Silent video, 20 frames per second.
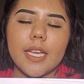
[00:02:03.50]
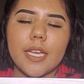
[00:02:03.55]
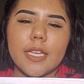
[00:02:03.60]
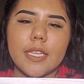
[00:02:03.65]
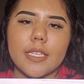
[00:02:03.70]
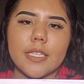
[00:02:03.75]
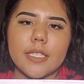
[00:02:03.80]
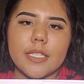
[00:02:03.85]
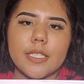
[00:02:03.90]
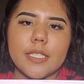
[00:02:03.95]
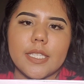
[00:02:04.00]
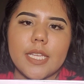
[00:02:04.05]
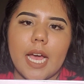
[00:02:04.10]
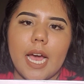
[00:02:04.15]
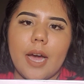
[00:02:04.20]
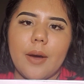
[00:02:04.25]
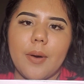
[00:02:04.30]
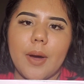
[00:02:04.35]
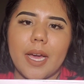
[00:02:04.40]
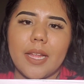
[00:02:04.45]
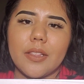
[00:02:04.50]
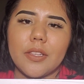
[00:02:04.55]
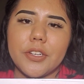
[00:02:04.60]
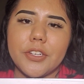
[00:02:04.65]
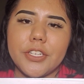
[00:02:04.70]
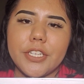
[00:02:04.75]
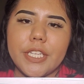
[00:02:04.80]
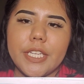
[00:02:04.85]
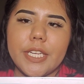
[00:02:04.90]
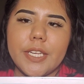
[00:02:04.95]
is how I
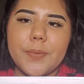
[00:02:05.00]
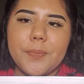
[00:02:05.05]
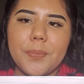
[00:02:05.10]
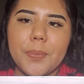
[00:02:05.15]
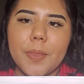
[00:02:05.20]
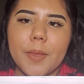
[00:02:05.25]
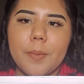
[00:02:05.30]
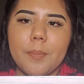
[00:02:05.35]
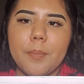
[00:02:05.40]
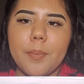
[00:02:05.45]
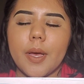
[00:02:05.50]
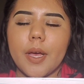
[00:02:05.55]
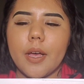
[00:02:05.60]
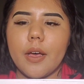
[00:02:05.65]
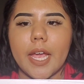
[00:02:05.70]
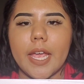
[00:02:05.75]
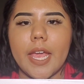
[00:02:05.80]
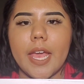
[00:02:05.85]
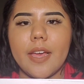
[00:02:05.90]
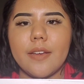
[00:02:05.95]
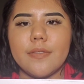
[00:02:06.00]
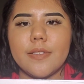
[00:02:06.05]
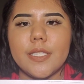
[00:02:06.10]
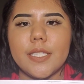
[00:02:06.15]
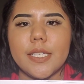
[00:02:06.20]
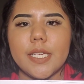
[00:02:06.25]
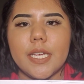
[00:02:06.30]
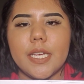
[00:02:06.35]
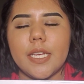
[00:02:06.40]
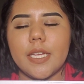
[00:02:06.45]
learned it, but I have
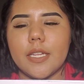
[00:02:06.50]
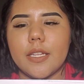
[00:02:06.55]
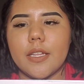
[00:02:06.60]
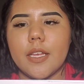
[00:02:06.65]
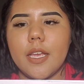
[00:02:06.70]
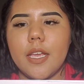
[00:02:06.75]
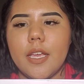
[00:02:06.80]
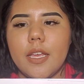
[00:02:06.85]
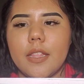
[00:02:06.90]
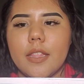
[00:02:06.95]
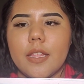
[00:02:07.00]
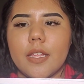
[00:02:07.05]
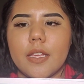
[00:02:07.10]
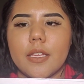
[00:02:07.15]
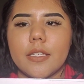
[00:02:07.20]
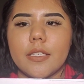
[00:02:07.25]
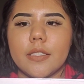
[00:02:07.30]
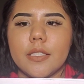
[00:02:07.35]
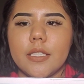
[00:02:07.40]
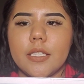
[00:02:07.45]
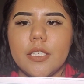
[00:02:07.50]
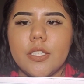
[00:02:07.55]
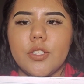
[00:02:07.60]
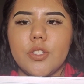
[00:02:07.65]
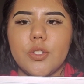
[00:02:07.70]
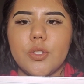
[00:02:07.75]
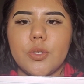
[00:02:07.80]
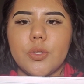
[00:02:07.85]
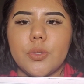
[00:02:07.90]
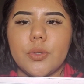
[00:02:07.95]
seen the Ngi
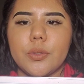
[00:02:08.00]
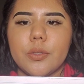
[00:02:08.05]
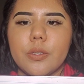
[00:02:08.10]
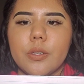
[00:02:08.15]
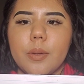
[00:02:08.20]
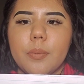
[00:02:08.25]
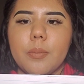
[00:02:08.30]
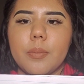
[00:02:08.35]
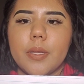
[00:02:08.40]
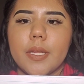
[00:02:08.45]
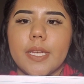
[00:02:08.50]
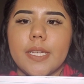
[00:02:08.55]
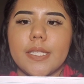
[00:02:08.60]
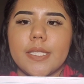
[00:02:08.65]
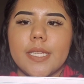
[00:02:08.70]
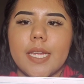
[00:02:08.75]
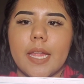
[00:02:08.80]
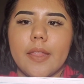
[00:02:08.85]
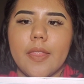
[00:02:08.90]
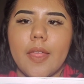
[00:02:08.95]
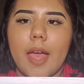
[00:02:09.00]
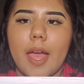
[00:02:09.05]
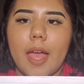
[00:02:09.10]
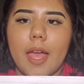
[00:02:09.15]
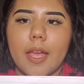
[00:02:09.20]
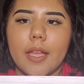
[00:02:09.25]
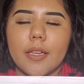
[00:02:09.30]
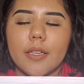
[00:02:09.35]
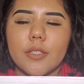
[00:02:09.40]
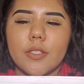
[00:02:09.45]
tun placed at the
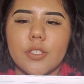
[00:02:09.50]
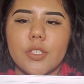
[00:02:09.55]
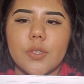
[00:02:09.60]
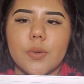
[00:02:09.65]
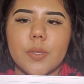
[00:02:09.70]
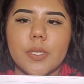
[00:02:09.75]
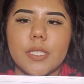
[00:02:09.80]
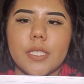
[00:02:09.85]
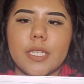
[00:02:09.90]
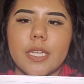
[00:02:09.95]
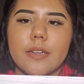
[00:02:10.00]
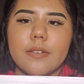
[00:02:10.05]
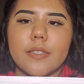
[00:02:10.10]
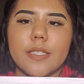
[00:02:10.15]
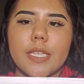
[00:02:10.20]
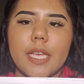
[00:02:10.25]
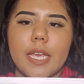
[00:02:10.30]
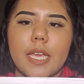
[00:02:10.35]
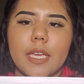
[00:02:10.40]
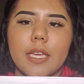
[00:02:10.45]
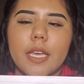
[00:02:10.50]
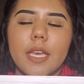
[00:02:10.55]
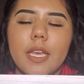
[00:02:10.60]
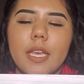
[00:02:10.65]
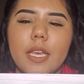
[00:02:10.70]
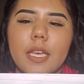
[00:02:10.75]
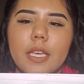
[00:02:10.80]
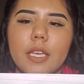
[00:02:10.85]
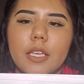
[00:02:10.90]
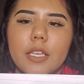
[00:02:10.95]
end. So instead of saying
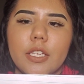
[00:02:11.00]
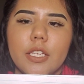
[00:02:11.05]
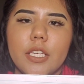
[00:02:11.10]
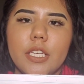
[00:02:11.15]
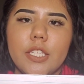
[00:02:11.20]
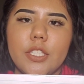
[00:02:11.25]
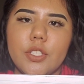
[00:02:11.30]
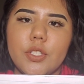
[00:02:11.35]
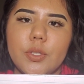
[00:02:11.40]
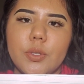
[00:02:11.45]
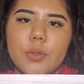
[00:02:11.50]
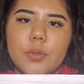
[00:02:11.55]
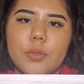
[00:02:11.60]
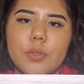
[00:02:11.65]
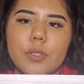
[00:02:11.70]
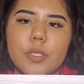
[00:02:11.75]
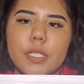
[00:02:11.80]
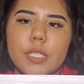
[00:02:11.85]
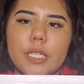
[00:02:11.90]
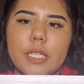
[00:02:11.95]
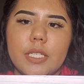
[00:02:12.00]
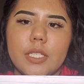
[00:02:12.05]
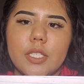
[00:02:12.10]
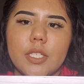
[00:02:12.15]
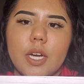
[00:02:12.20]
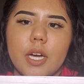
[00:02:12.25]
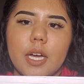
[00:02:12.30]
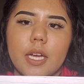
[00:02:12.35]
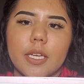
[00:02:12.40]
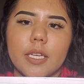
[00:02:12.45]
Ngi tun zi
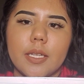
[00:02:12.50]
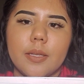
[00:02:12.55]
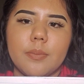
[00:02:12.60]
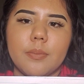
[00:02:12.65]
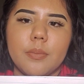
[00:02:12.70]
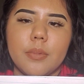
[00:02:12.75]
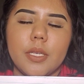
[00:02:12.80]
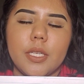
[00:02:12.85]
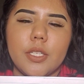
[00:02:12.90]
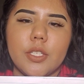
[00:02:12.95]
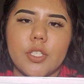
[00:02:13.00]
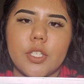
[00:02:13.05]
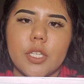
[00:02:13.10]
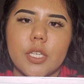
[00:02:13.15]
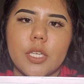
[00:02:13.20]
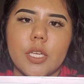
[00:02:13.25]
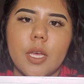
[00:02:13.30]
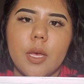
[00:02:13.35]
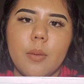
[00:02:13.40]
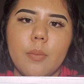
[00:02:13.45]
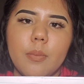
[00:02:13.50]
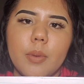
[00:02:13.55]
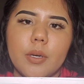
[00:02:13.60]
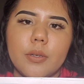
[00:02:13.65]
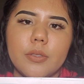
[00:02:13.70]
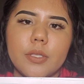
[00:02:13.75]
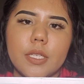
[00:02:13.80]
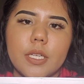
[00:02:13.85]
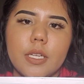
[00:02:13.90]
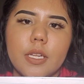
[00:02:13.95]
togin binje
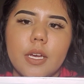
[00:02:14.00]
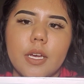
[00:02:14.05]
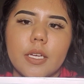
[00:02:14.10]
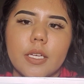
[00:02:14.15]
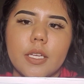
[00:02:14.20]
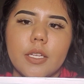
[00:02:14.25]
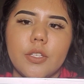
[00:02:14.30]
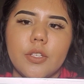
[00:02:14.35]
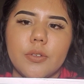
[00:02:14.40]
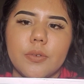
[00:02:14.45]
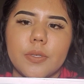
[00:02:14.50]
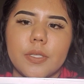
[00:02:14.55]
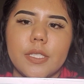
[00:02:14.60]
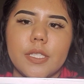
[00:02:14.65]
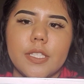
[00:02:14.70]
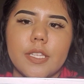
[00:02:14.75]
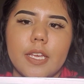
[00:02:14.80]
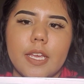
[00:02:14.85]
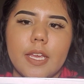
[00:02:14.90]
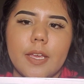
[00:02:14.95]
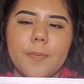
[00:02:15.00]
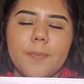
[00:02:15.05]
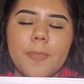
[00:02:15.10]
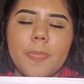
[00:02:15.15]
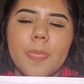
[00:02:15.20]
boskinagen, you would say